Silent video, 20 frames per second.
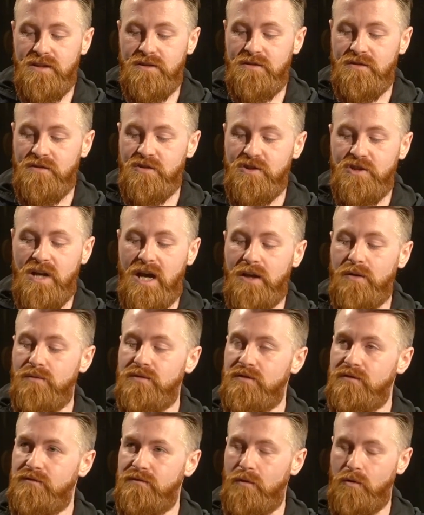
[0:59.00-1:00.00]
into the
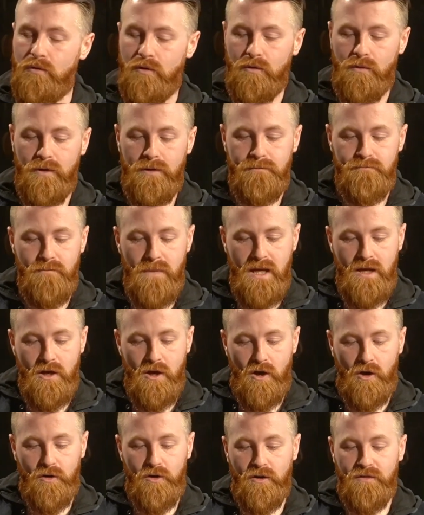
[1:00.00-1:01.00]
shadows of folklore,
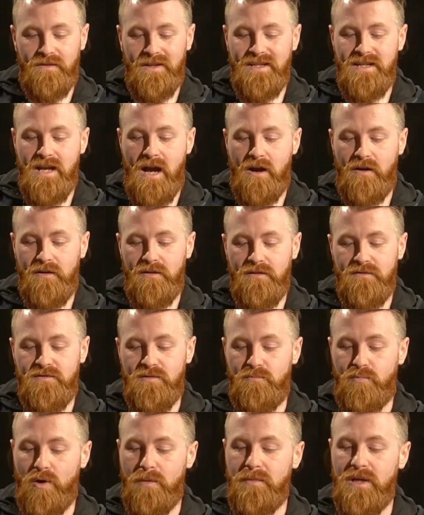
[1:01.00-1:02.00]
unearthing narratives
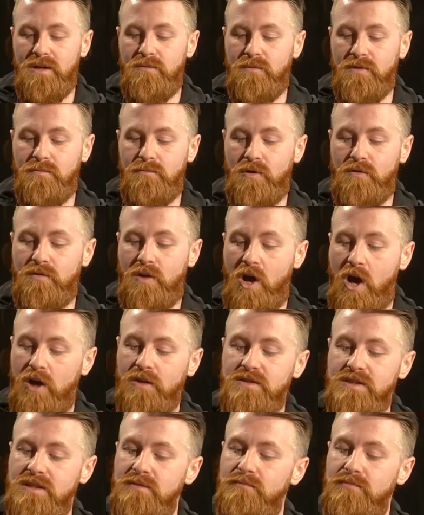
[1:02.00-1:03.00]
brimming with both
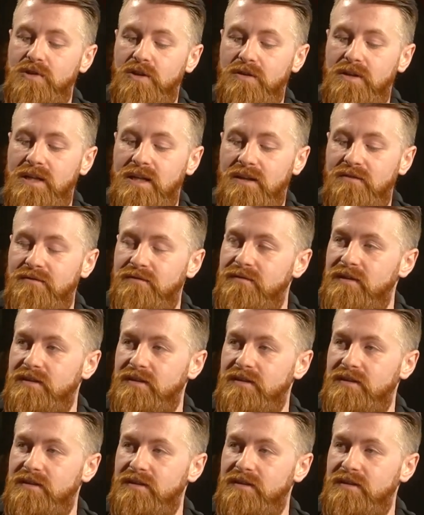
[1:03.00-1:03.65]
haunting beauty and